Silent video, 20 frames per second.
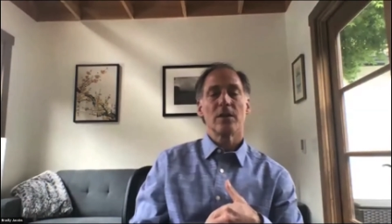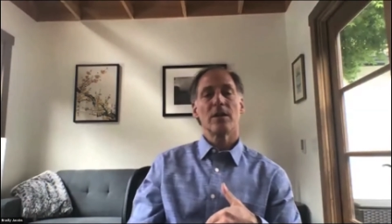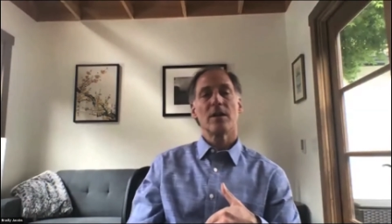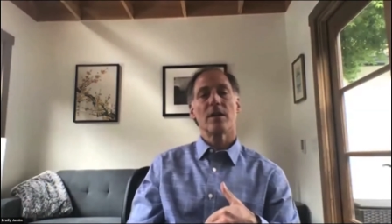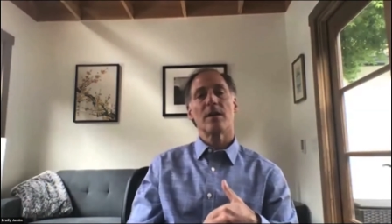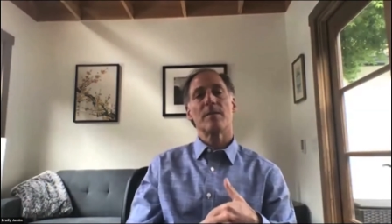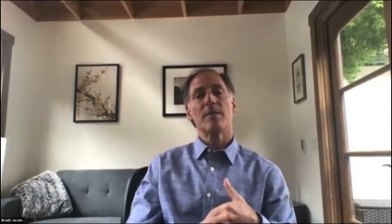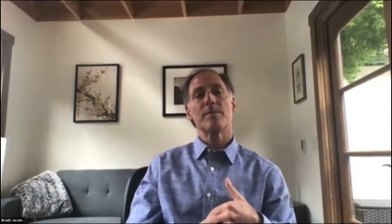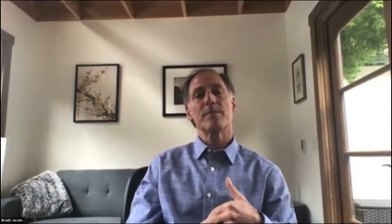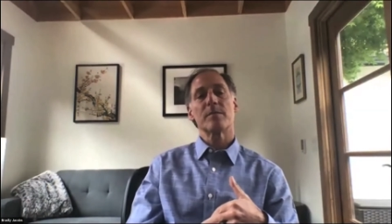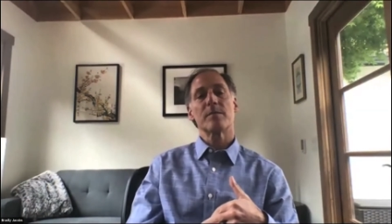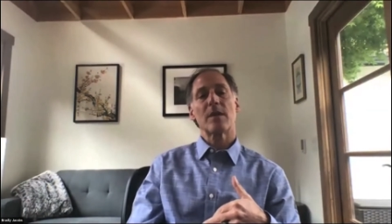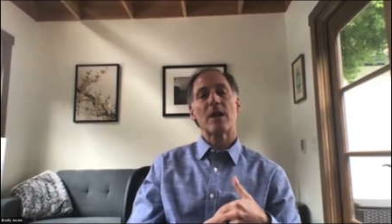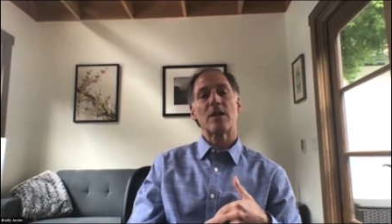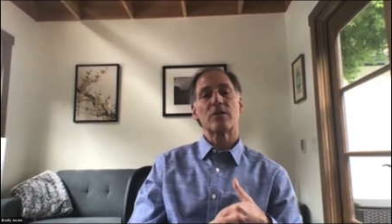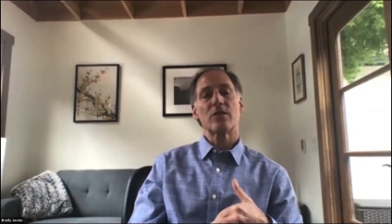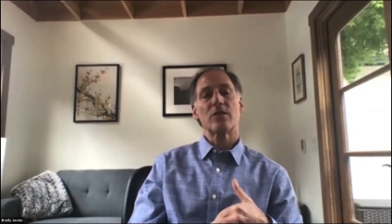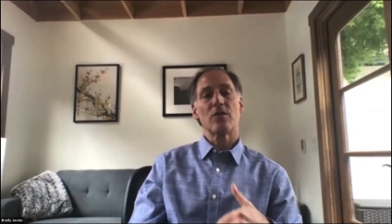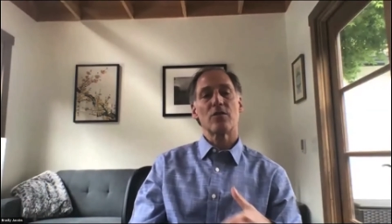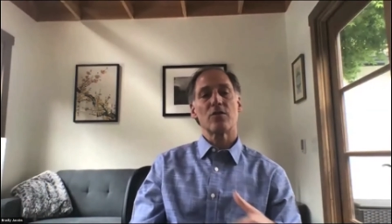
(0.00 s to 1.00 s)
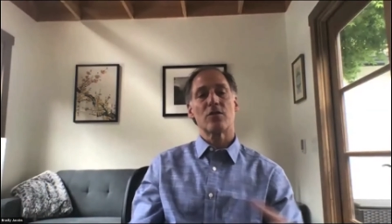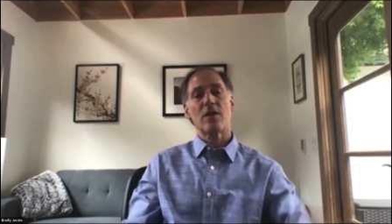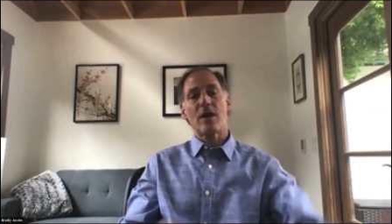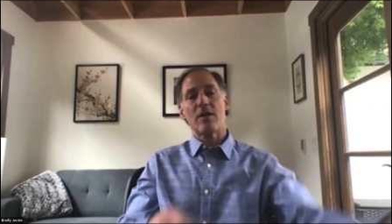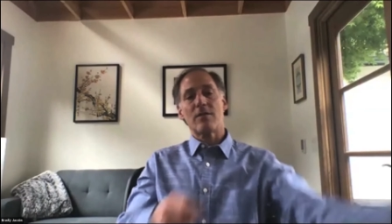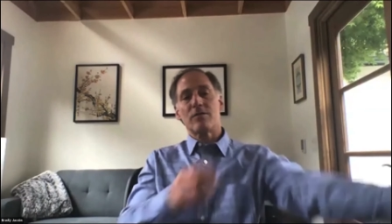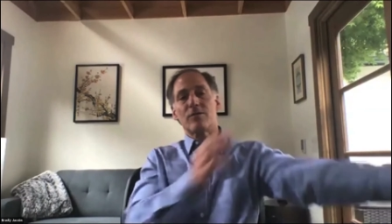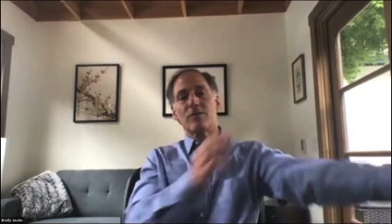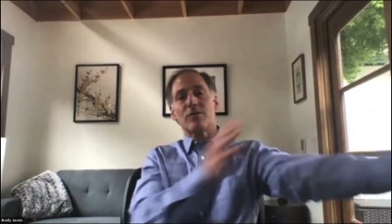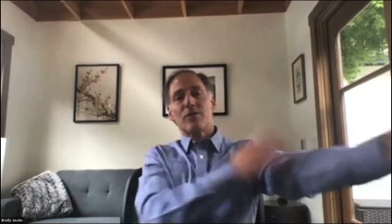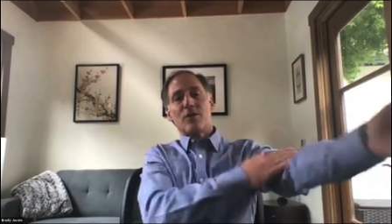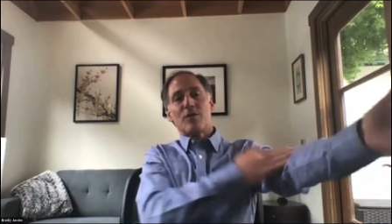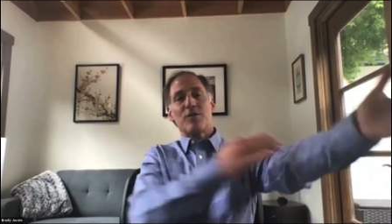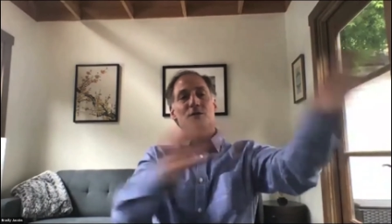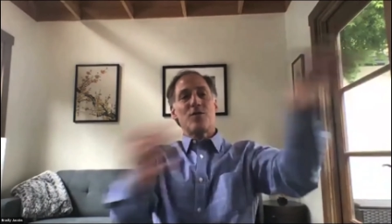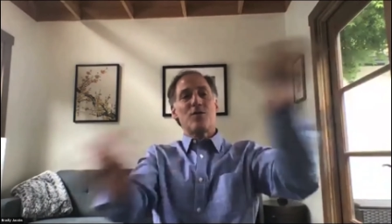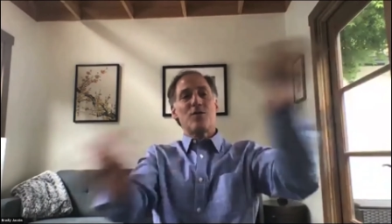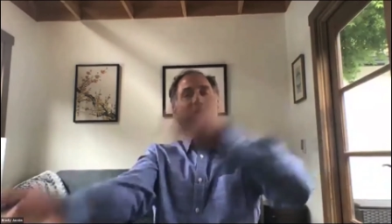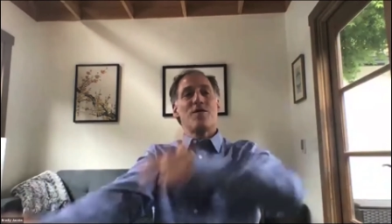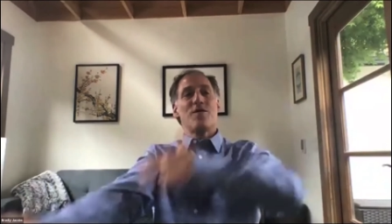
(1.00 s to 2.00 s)
um, and so you've got sort of
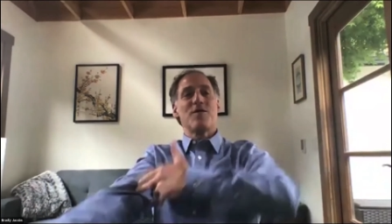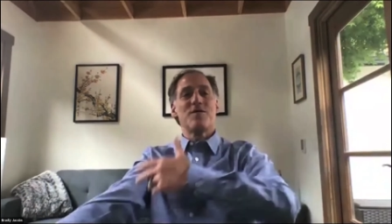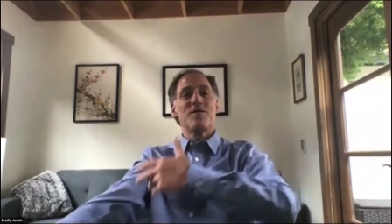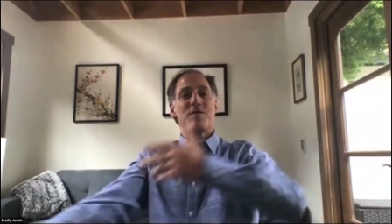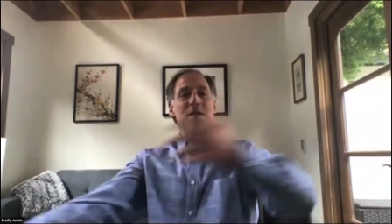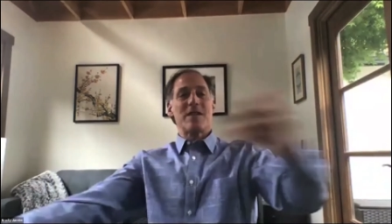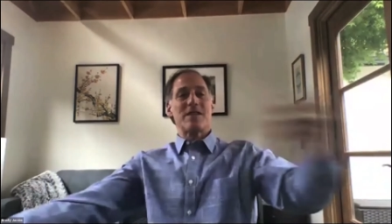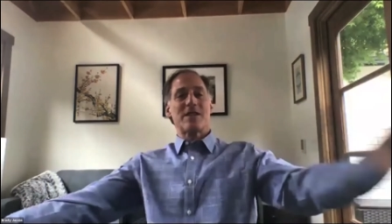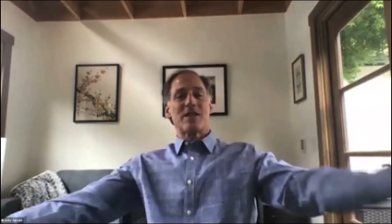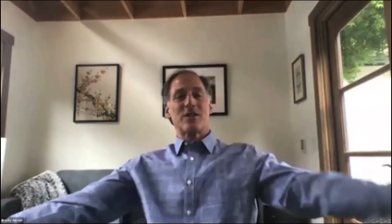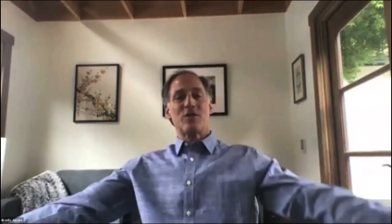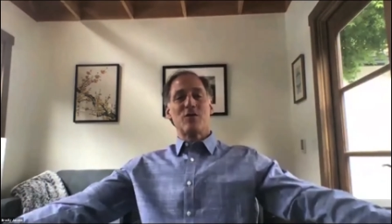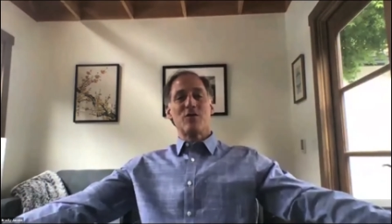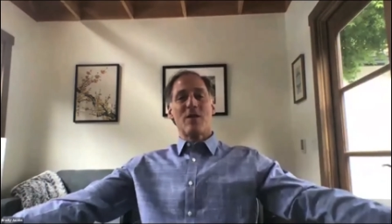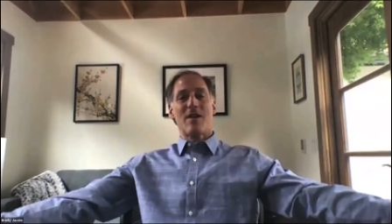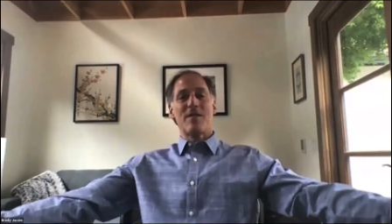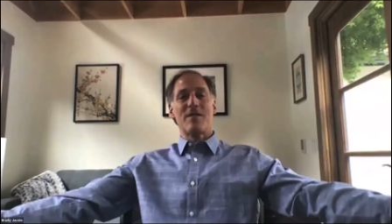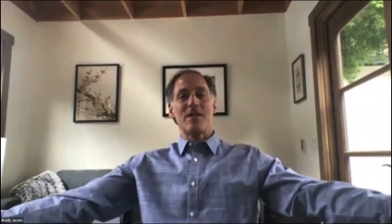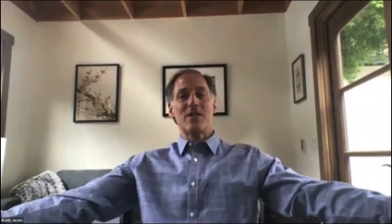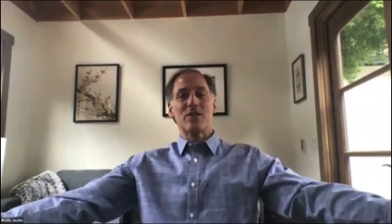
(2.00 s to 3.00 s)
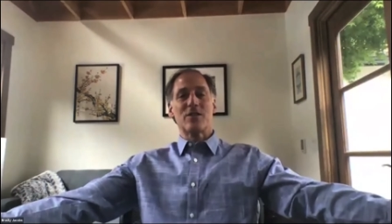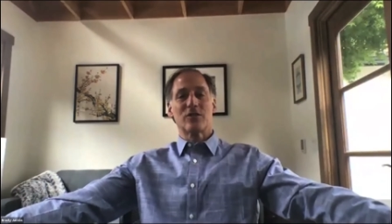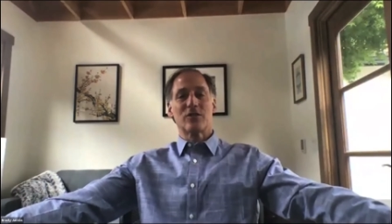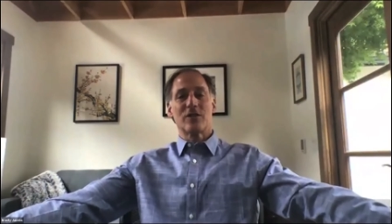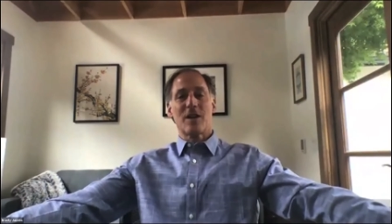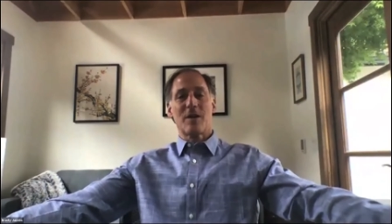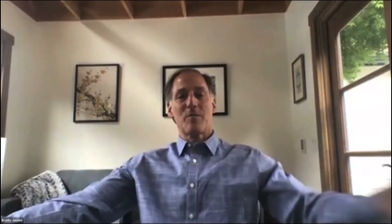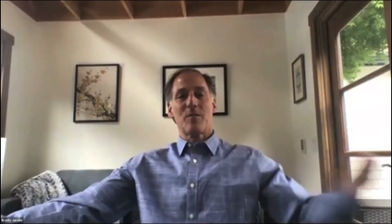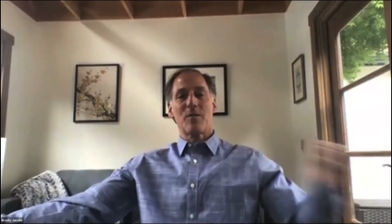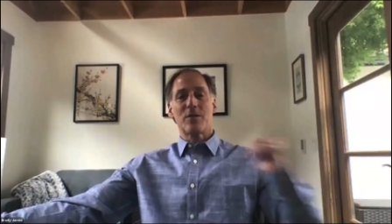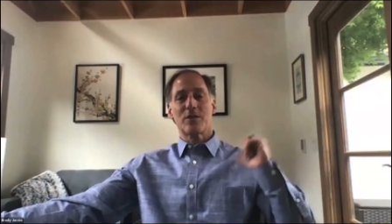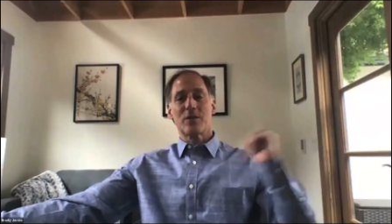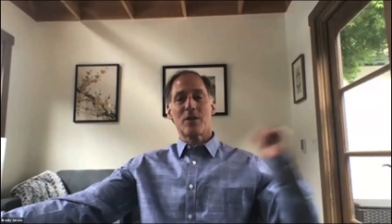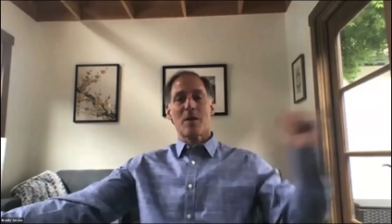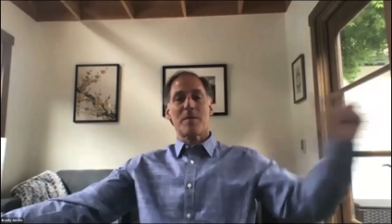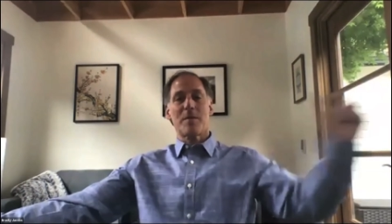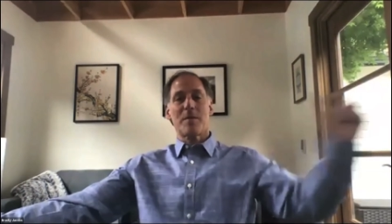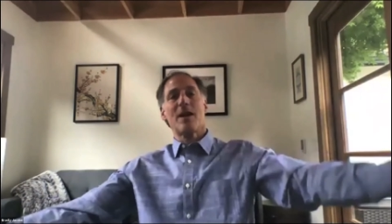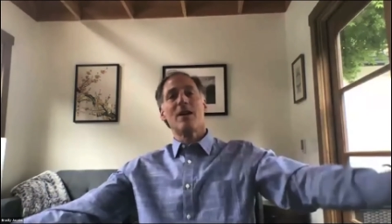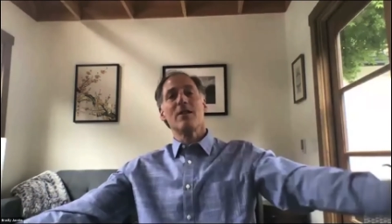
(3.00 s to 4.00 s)
two basically two ivs hooked up one's
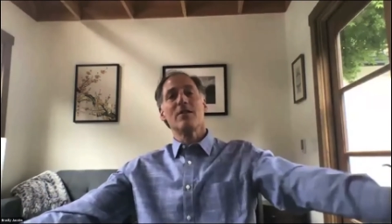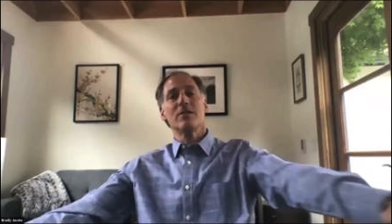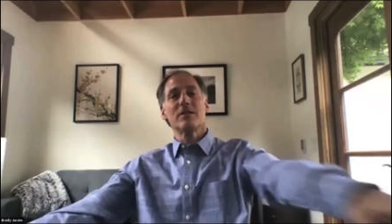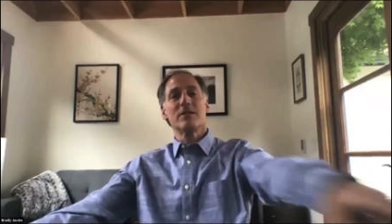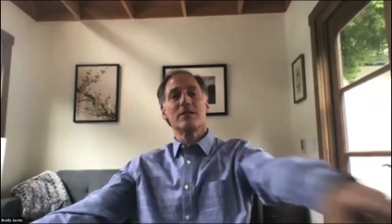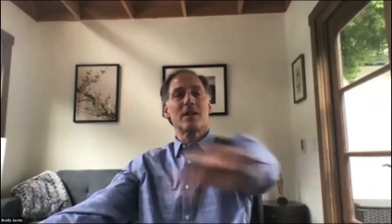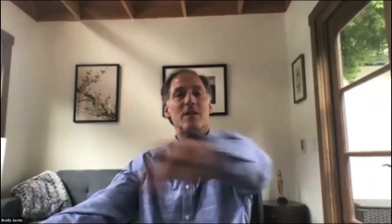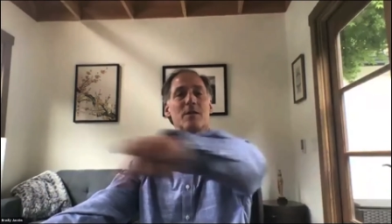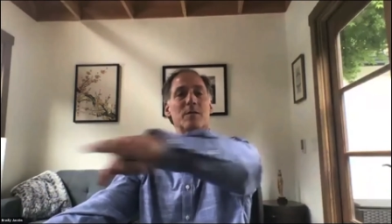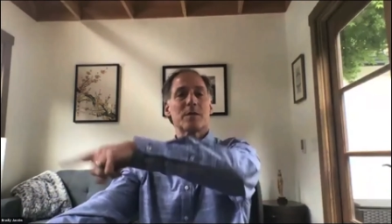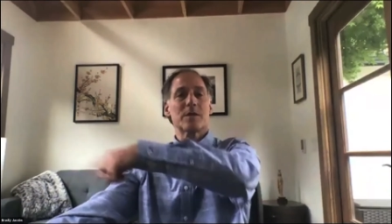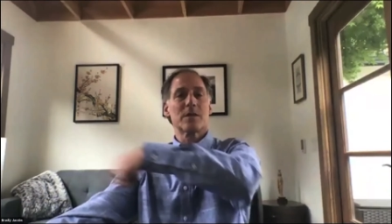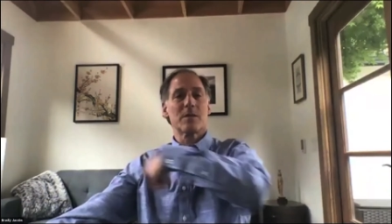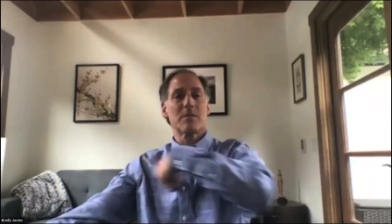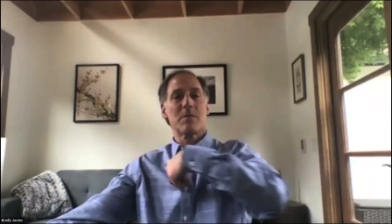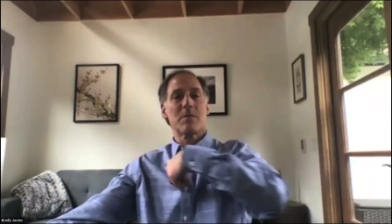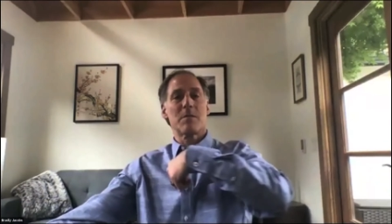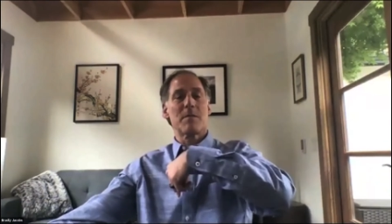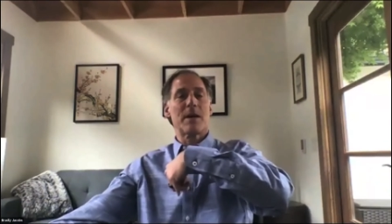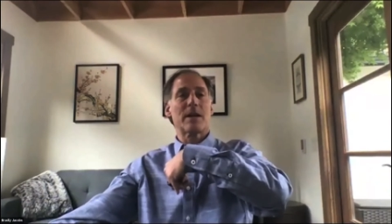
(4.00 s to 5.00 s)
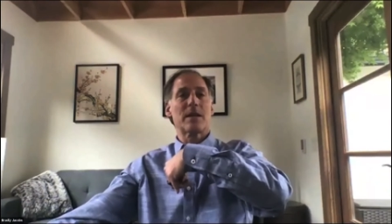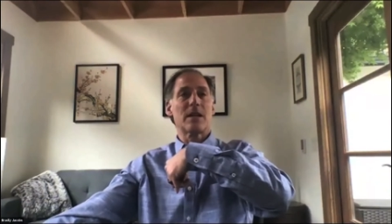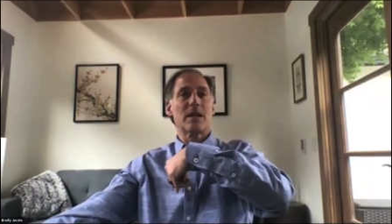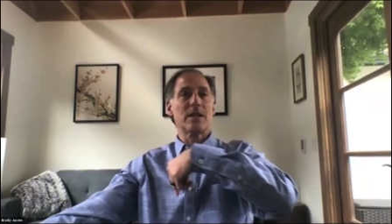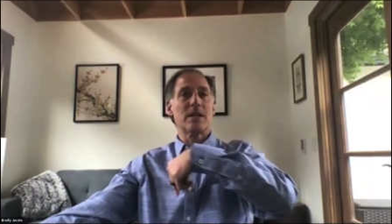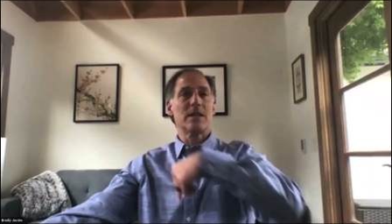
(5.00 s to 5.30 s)
coming out the other one's coming back in